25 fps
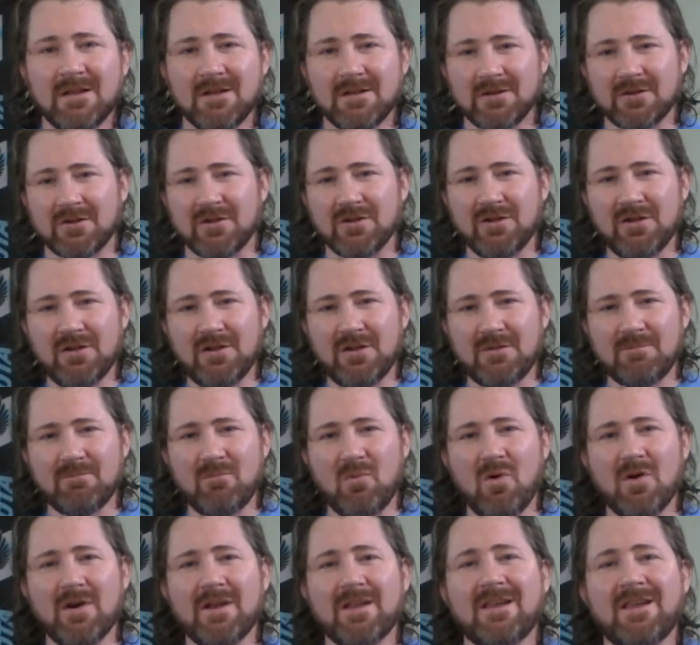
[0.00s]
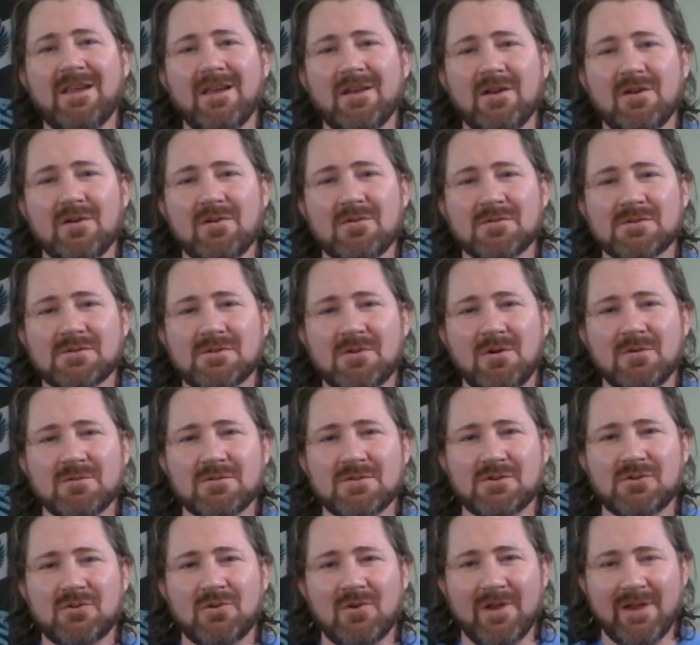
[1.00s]
Good morning, kiddos.
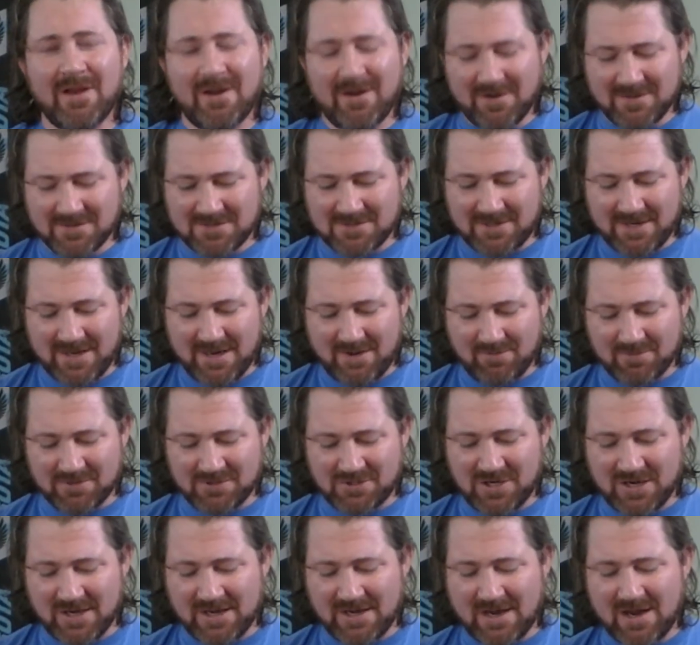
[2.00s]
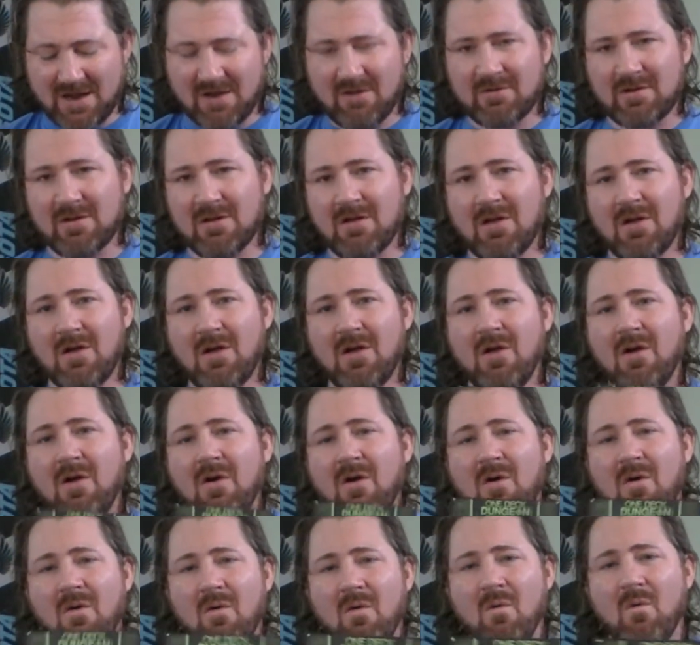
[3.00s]
Coach Troy here, and today we're checking out
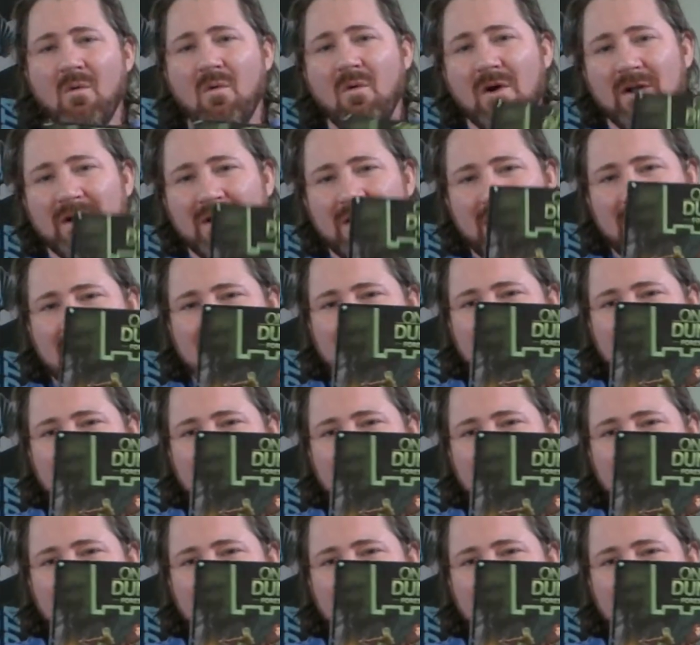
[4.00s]
One Deck